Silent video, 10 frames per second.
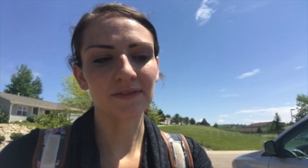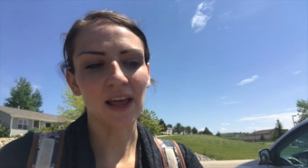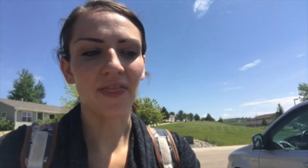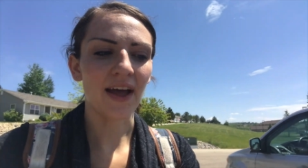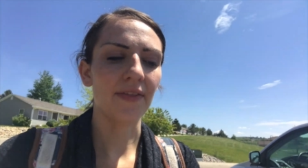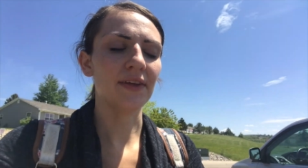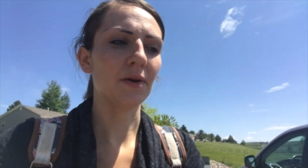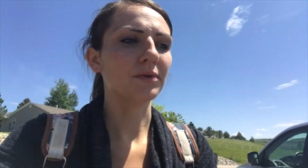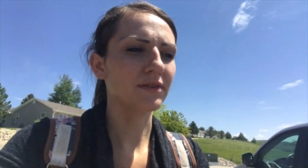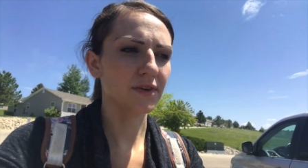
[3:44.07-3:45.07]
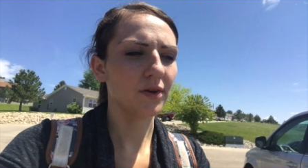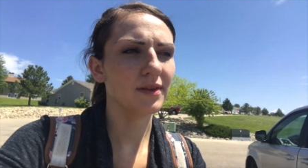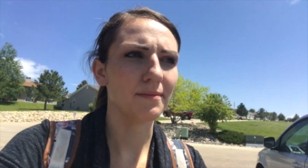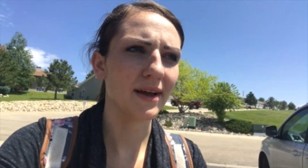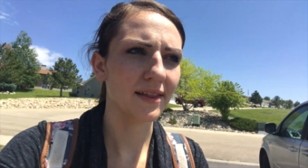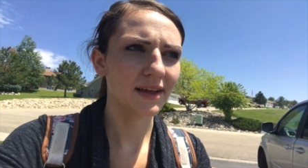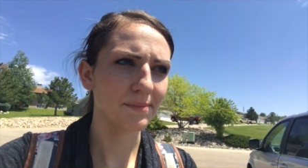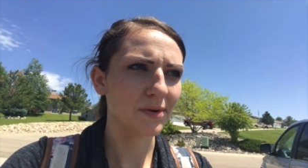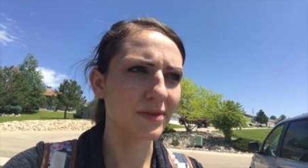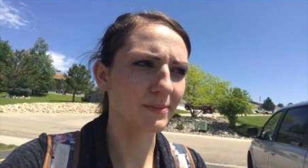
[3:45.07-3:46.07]
have done that, then I would have known that my
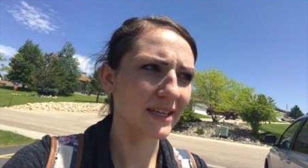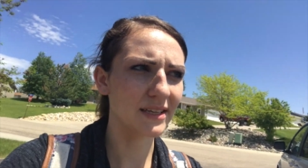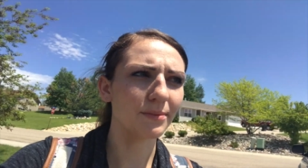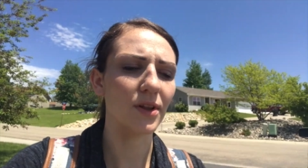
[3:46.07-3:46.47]
alignment was messed up a